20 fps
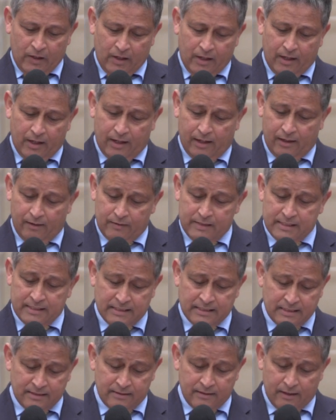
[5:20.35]

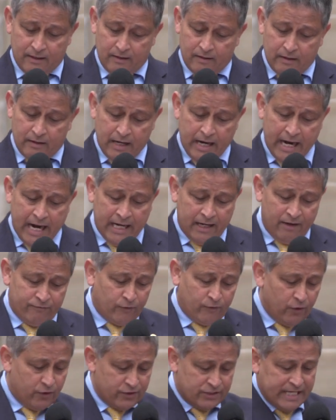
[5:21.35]
And
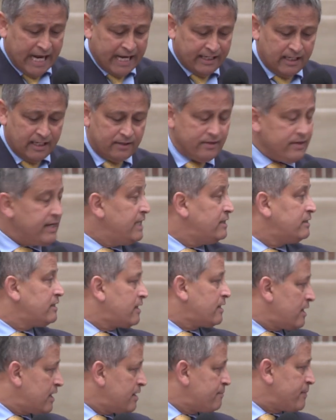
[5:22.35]
of course, Daniel Greene, the
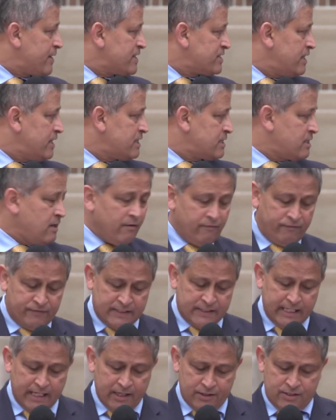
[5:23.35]
current president of
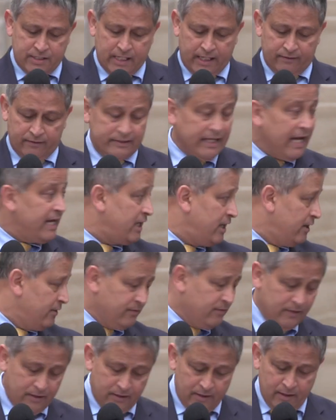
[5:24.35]
CSG. Thank
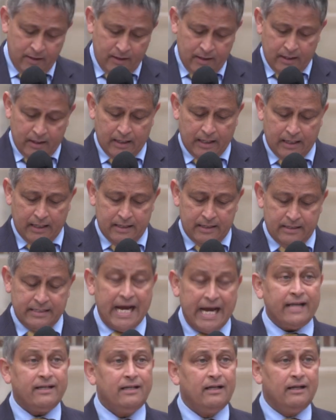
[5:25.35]
you.
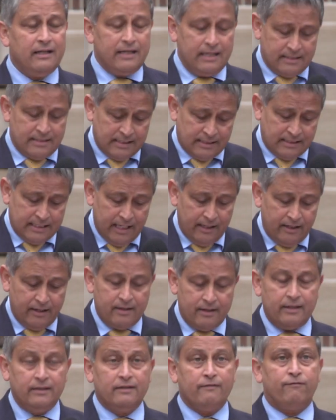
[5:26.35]
Daniel is a
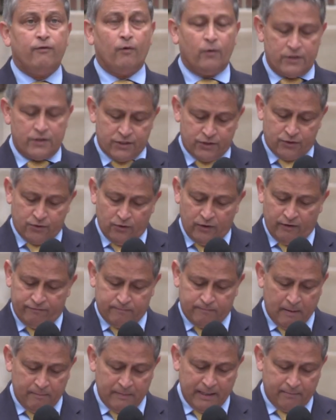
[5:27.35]
senior in the Ford School
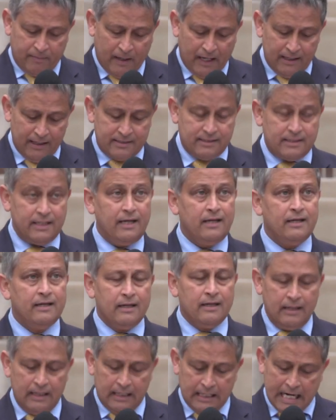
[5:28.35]
of Public Policy,
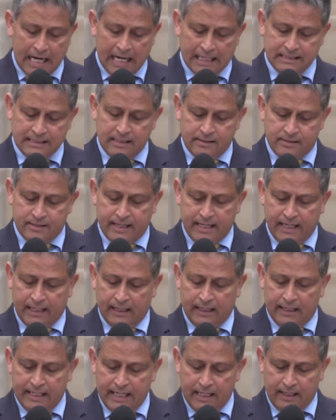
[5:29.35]
concentrating
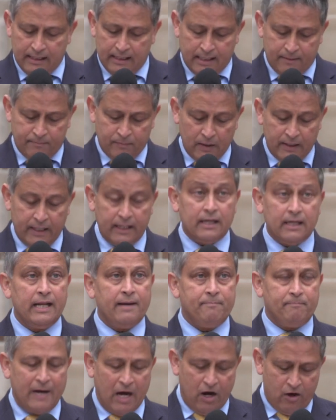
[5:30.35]
in legal and political
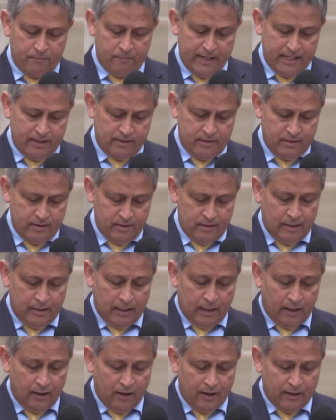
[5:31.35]
empowerment,
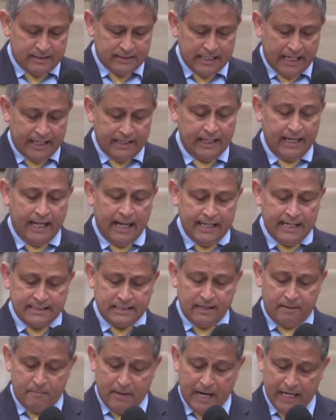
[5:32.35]
alongside an
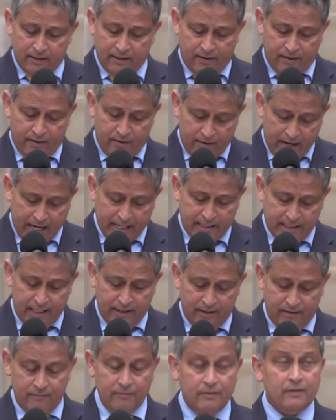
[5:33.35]
LSA minor in
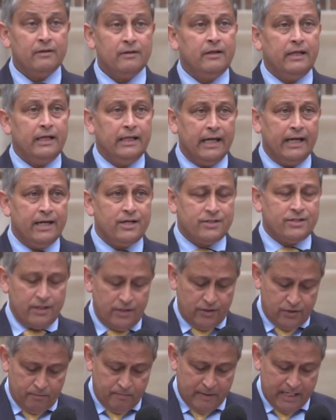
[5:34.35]
writing. In
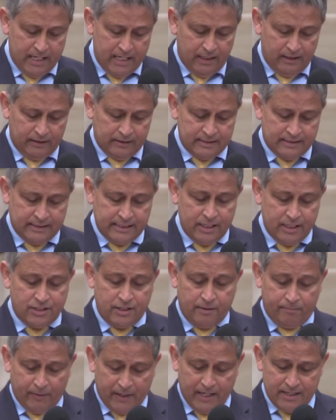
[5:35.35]
addition to being the
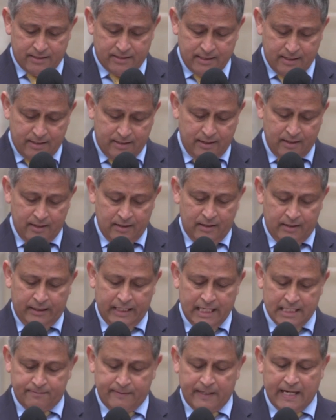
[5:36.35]
CSG president,
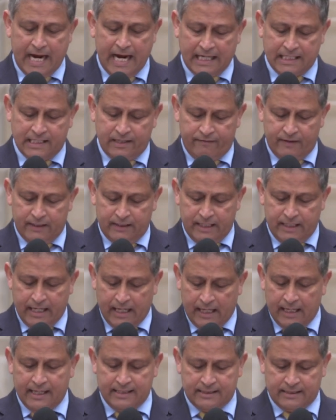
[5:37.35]
he has been active in the
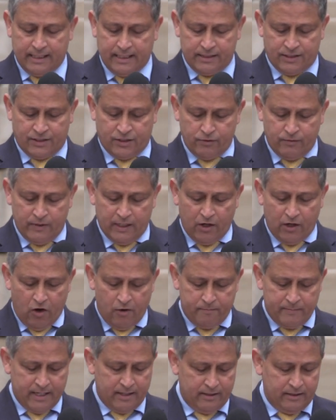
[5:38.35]
LSA Student
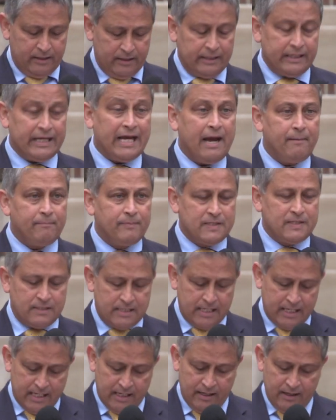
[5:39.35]
Government, Campus
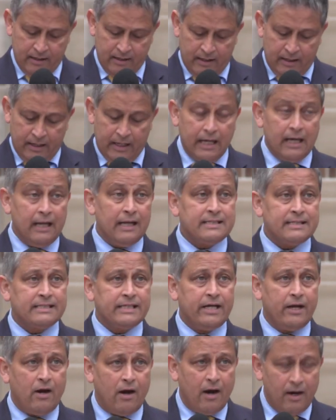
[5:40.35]
Day,
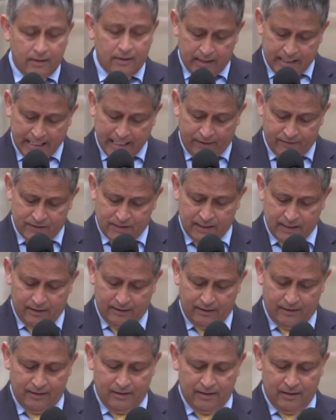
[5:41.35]
LSA Honor
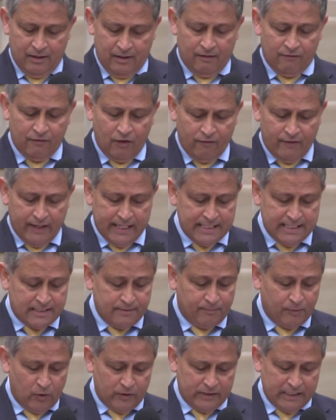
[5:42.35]
Council, Wolverine
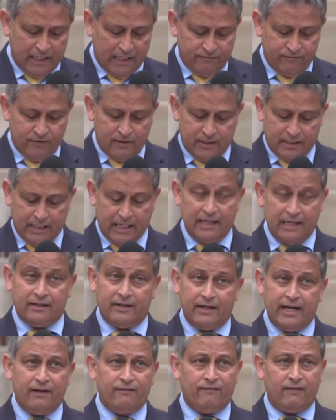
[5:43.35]
Support Network, and
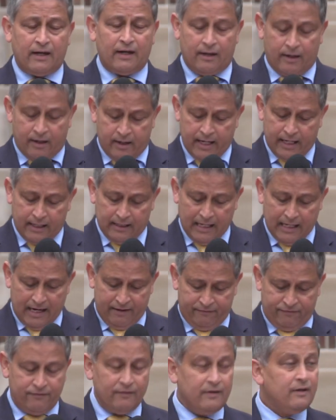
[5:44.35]
Greek
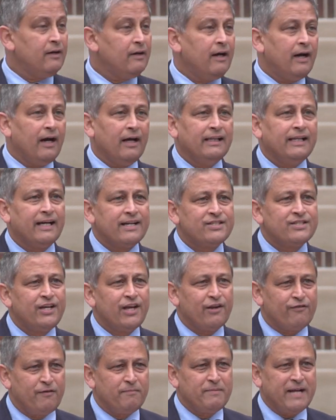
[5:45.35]
Life. Let us
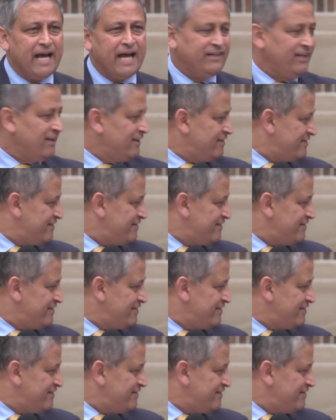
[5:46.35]
hear from Daniel.